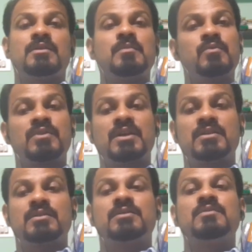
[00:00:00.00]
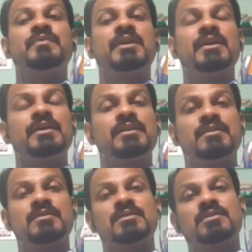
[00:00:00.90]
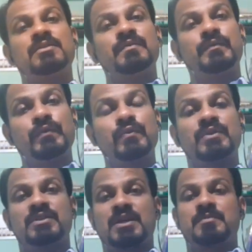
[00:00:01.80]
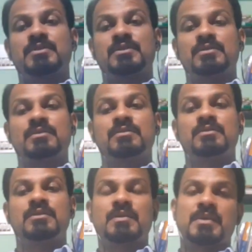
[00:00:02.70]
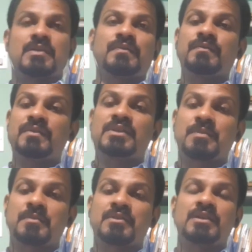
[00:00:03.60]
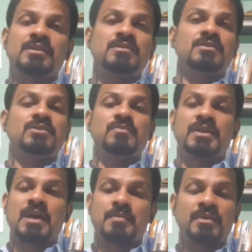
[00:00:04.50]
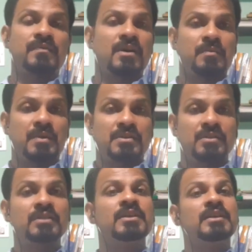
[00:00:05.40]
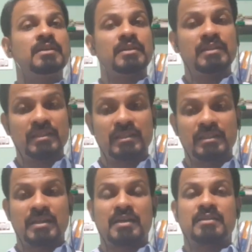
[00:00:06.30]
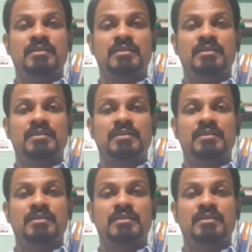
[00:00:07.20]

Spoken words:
About that we learn in this fourth chapter. Come at fifth chapter, that is human capital formation in India.